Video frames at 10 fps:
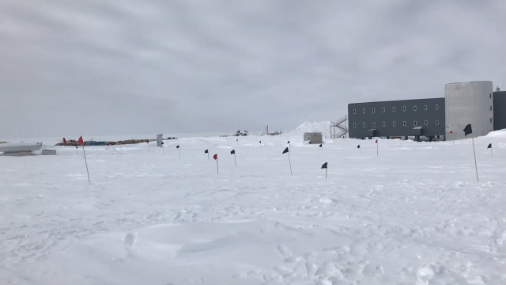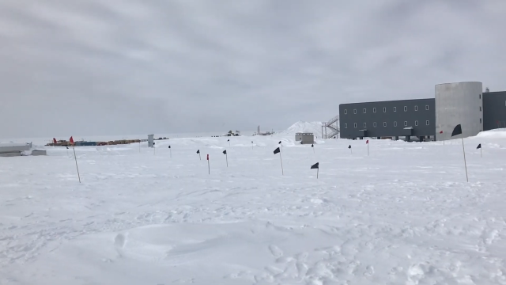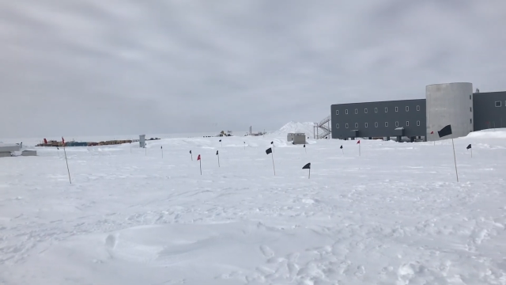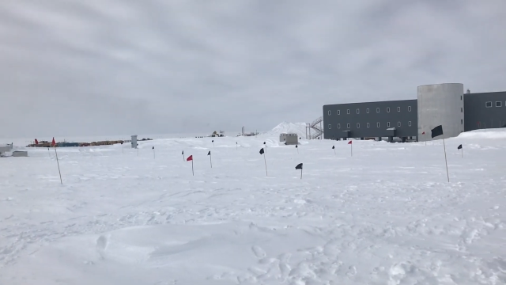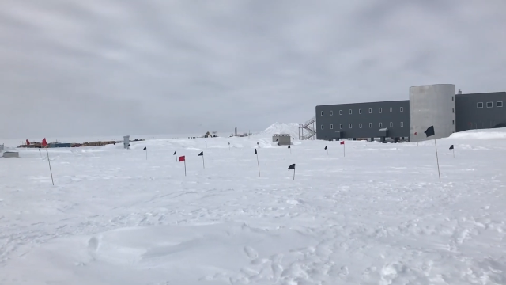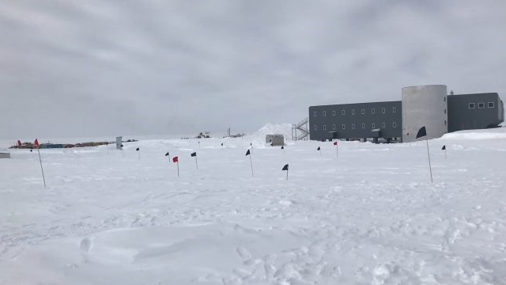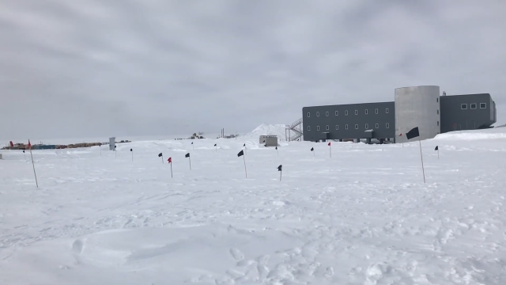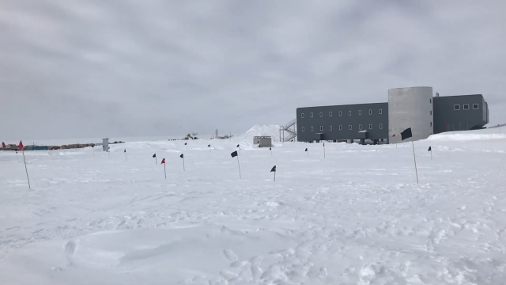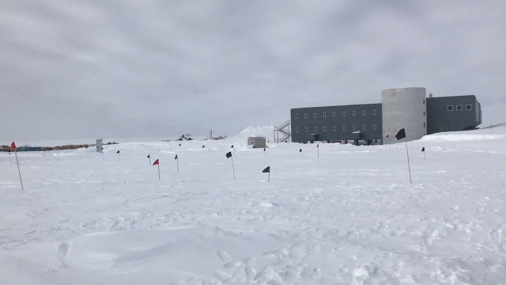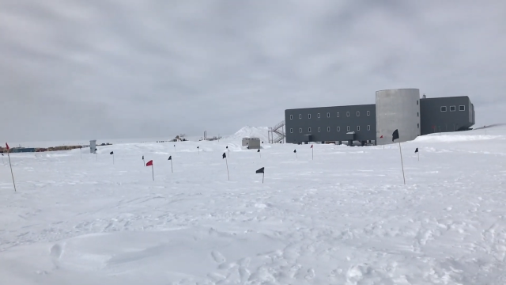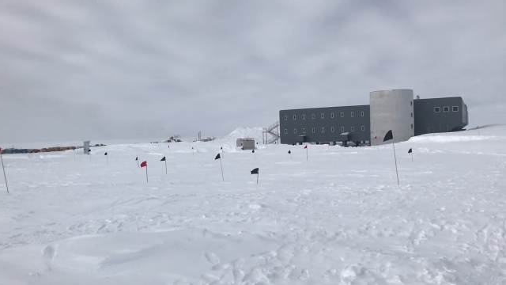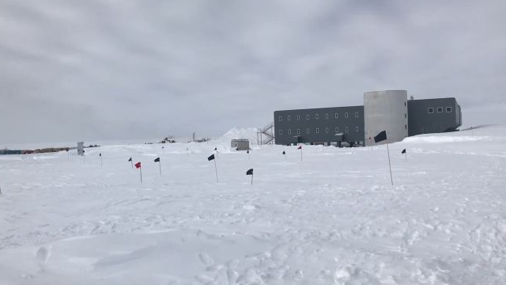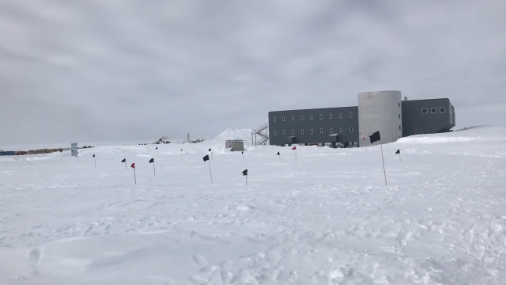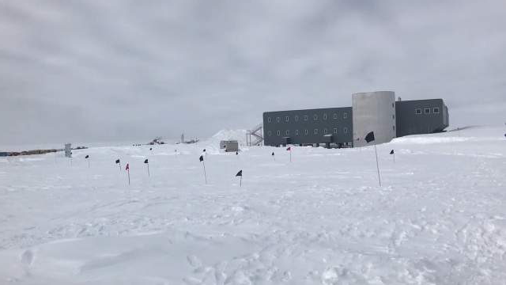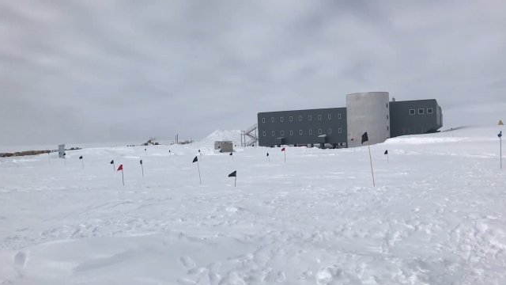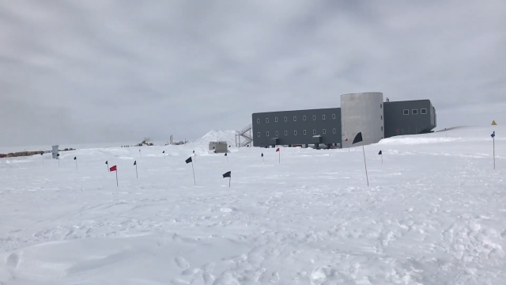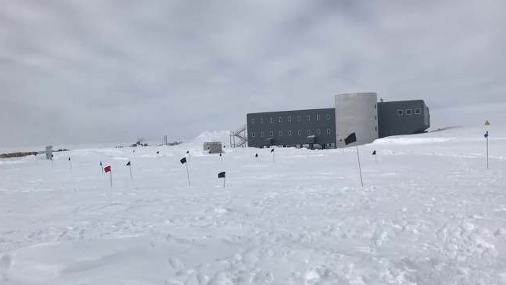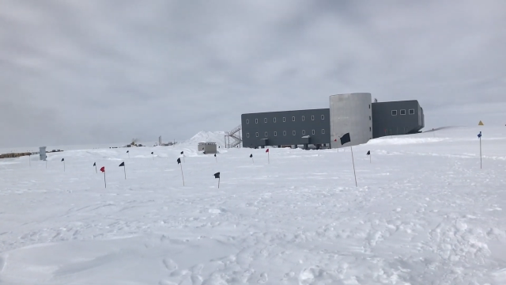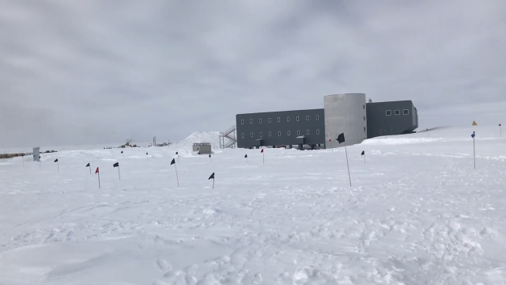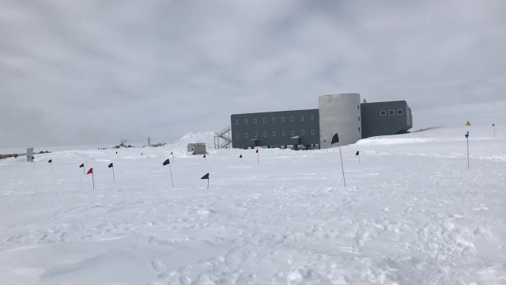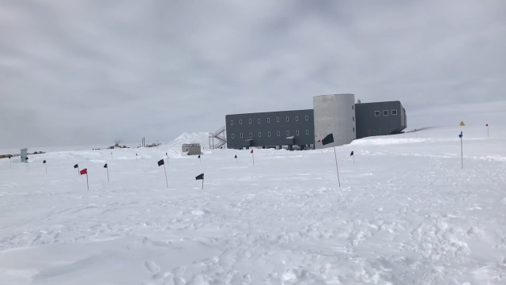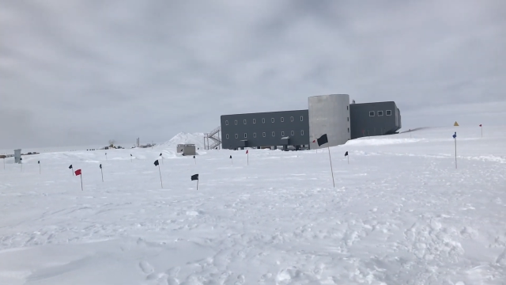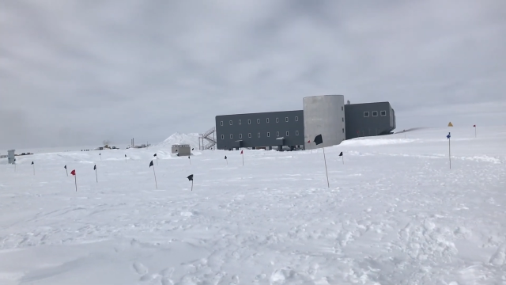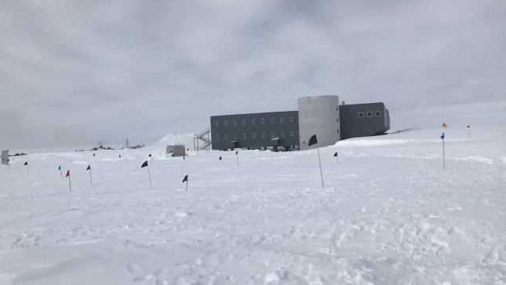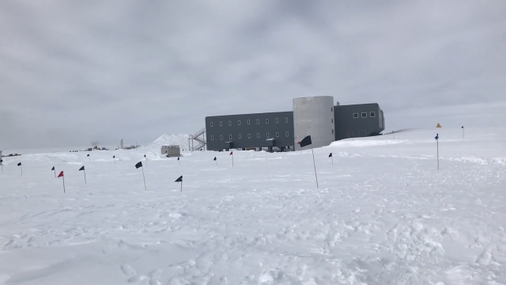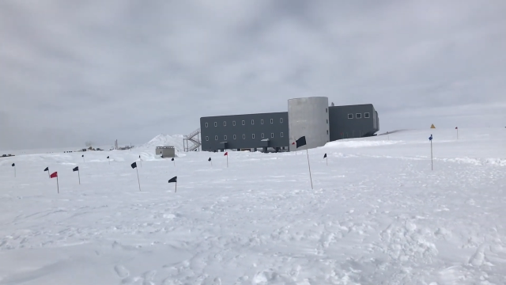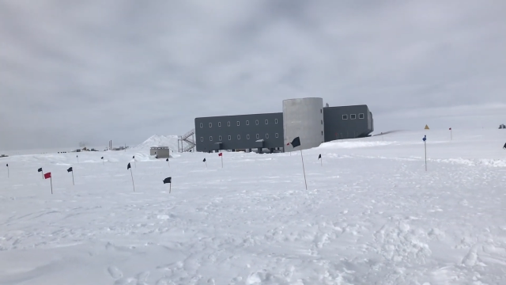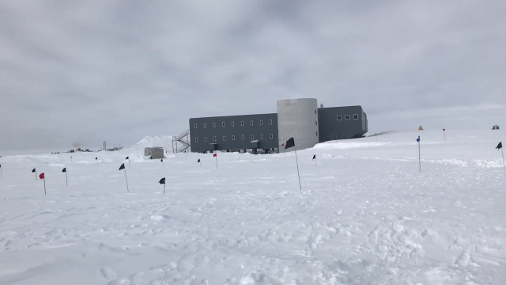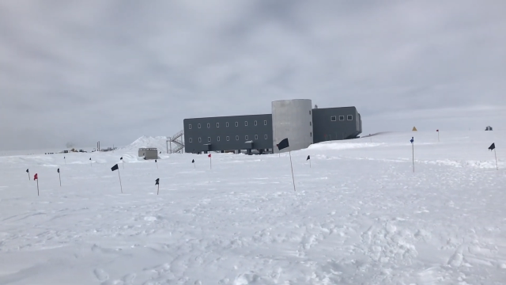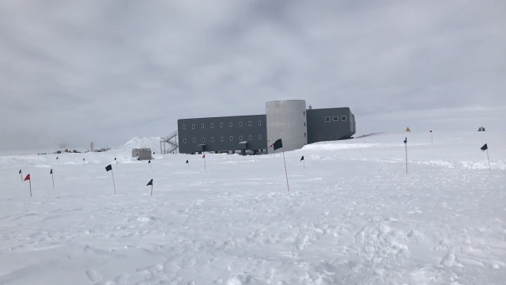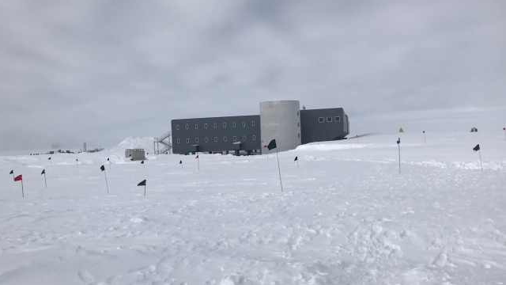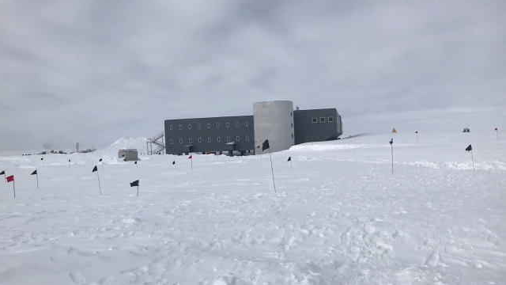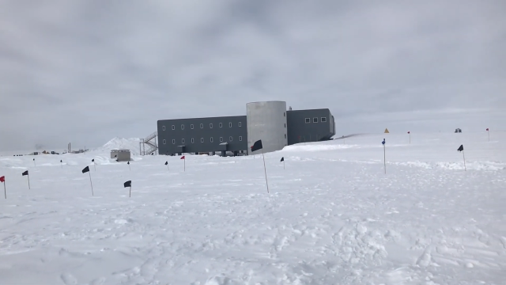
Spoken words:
No face is visible, so there are no lips to read.